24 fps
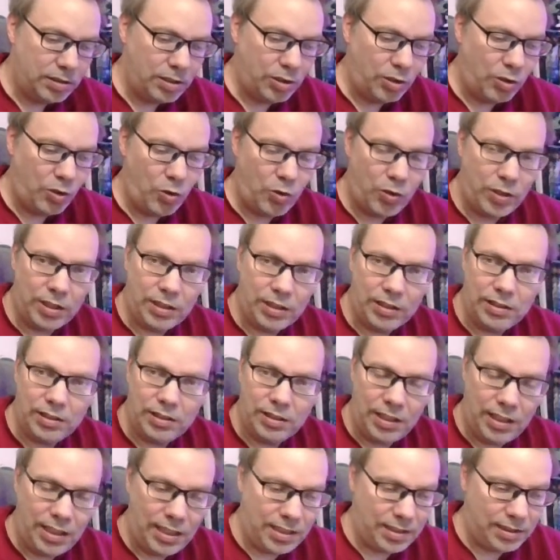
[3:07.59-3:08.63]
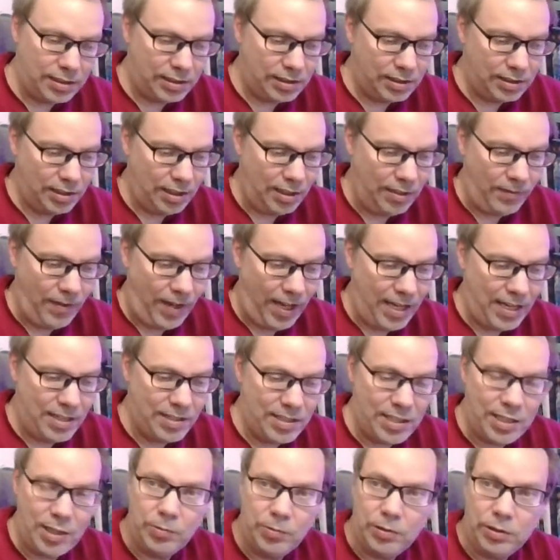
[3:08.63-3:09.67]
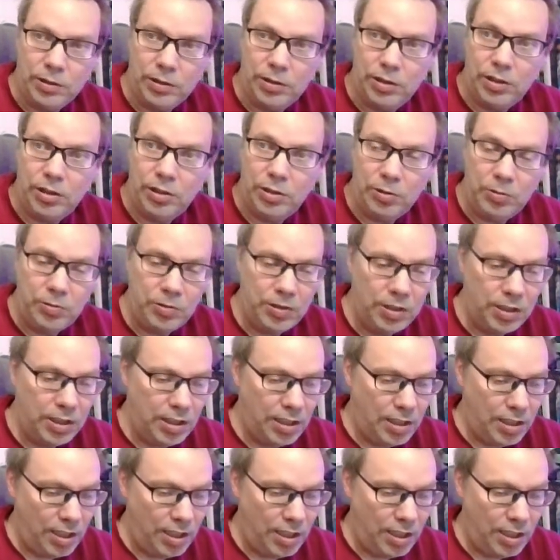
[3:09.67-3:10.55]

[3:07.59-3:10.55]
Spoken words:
according to this, if n is equal to 2,